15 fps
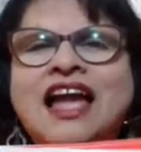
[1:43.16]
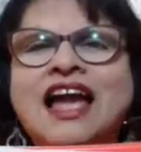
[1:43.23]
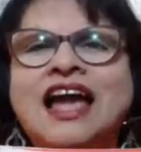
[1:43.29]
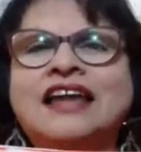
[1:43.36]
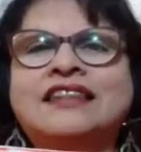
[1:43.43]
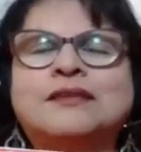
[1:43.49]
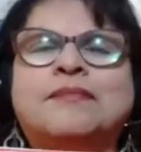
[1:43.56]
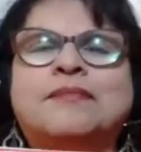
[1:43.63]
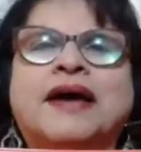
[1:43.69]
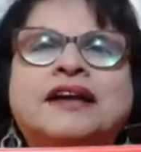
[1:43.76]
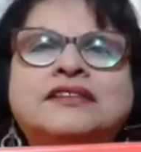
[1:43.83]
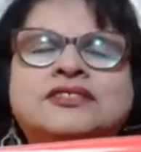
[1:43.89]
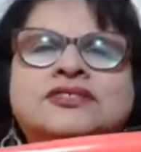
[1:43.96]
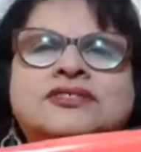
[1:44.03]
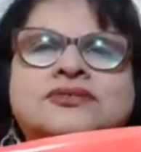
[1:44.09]
at the
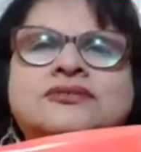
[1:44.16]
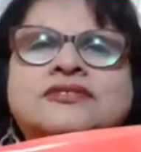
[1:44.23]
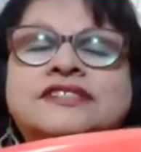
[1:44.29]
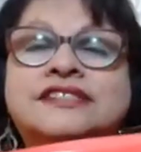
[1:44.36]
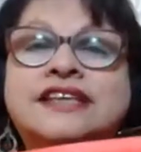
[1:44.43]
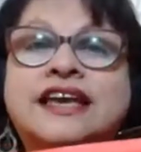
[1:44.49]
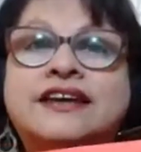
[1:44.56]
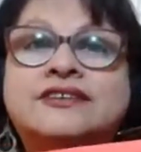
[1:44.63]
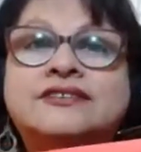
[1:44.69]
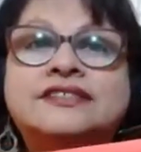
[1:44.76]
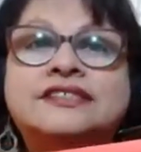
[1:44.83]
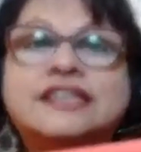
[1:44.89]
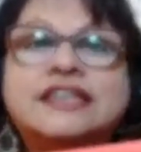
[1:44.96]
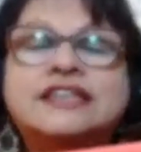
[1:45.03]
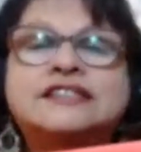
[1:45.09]
back to school
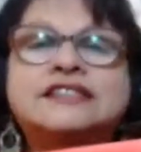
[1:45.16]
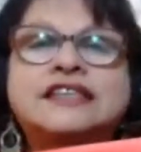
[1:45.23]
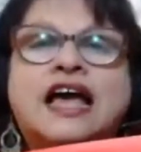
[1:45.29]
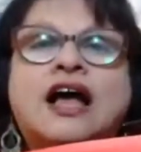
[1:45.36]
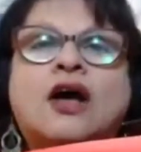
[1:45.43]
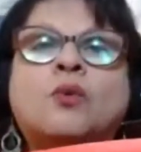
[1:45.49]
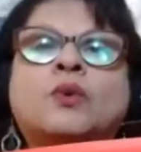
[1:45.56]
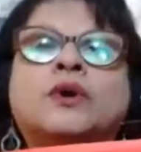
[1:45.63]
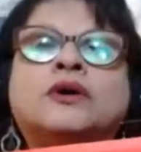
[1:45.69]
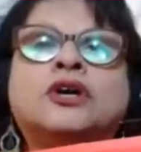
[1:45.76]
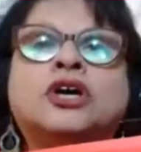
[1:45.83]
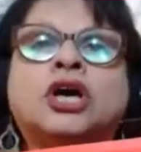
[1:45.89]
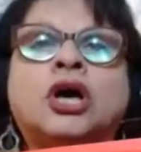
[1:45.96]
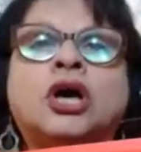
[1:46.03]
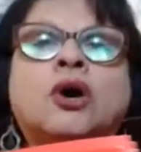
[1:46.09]
sales is I will
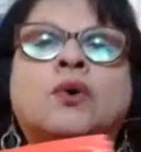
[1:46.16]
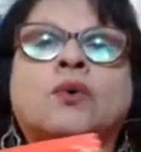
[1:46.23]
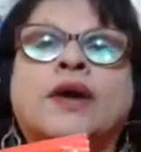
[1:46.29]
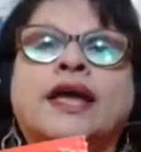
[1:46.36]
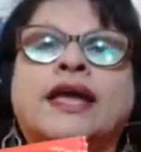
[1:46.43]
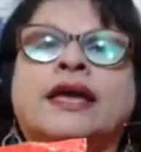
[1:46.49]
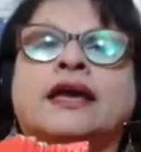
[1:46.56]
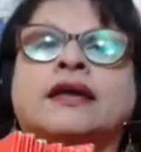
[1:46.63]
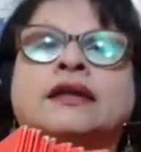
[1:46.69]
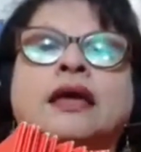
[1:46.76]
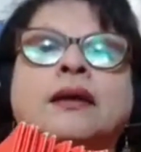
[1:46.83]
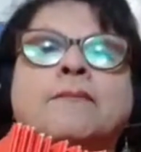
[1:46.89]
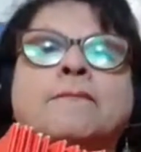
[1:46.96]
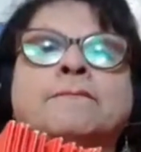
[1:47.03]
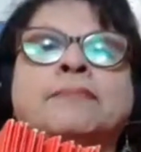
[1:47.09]
go
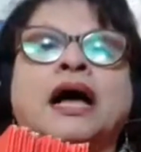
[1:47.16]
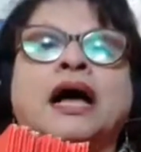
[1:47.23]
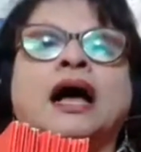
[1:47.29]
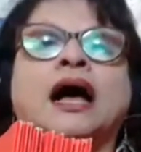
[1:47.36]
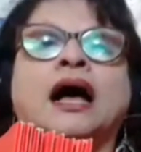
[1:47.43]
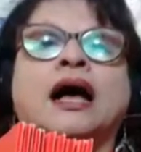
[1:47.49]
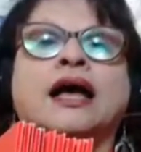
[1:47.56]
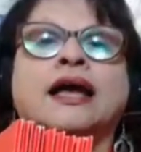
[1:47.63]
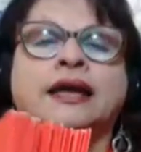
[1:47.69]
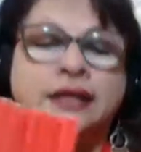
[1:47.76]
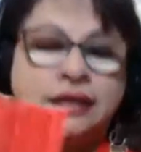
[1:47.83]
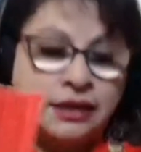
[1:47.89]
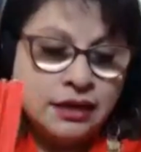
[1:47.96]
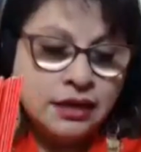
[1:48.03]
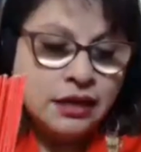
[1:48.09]
and
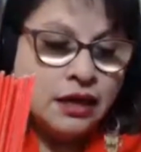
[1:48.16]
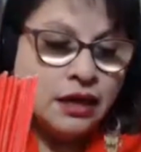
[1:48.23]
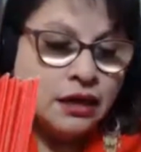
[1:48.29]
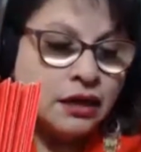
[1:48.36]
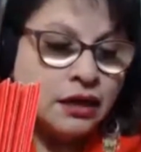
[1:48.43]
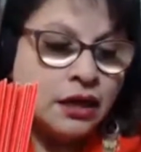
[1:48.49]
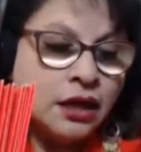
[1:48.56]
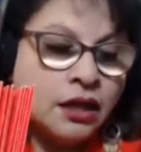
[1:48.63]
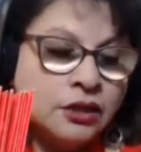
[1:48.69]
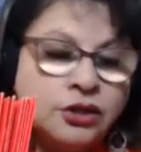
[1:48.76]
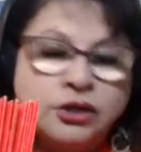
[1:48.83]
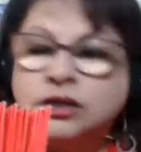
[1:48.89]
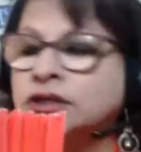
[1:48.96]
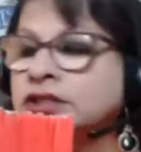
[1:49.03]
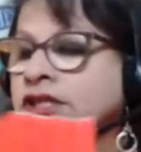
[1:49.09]
buy
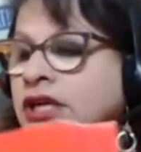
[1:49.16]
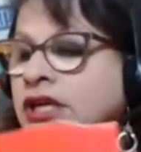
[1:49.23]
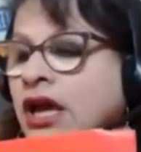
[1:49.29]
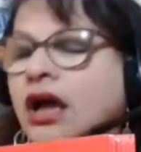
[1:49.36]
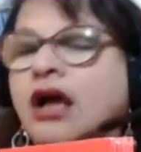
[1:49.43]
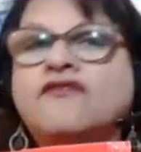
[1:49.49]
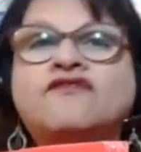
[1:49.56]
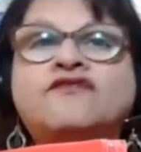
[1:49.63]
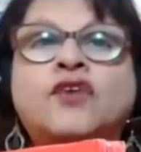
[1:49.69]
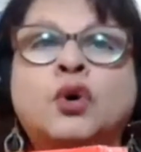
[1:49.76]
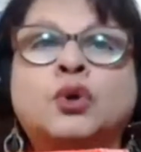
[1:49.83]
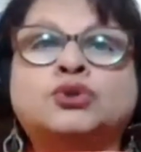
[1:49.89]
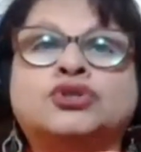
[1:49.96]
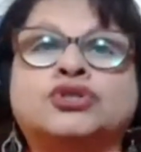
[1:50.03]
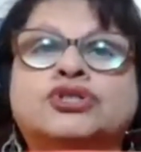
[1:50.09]
colored
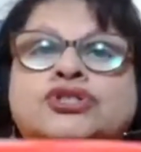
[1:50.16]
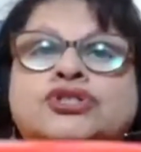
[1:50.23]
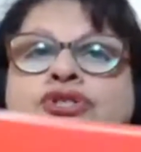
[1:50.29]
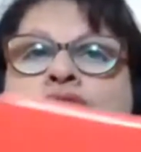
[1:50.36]
folders.